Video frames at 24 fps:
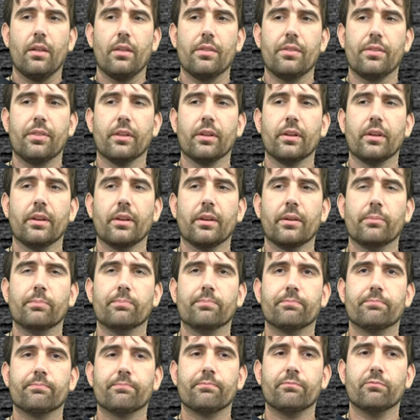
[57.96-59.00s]

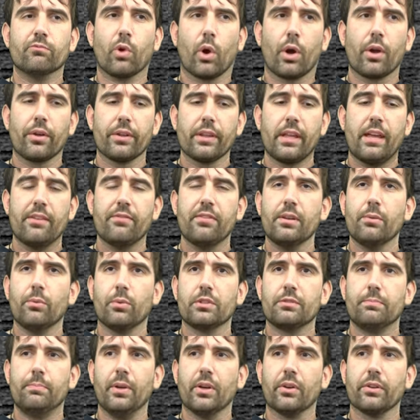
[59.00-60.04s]
The Royal Navy
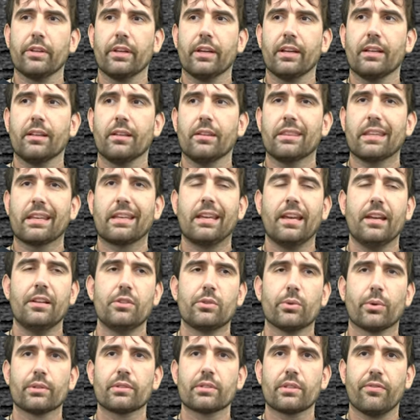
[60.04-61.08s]
was building the King
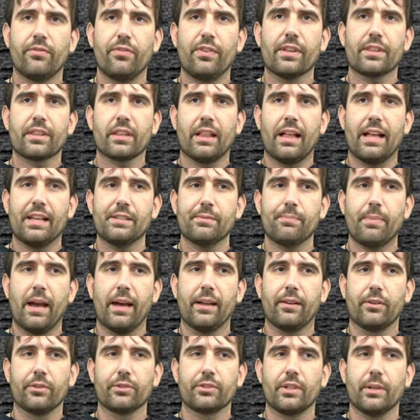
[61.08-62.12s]
George V class
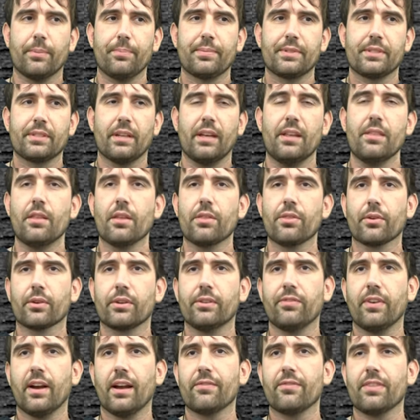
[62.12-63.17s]
battleships in the
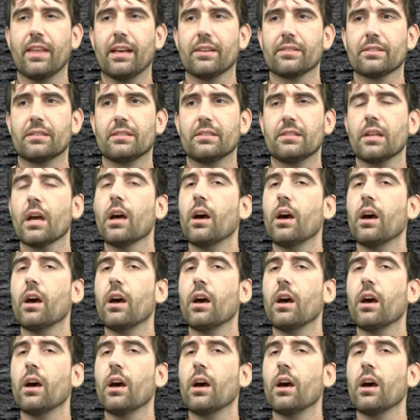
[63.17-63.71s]
35,000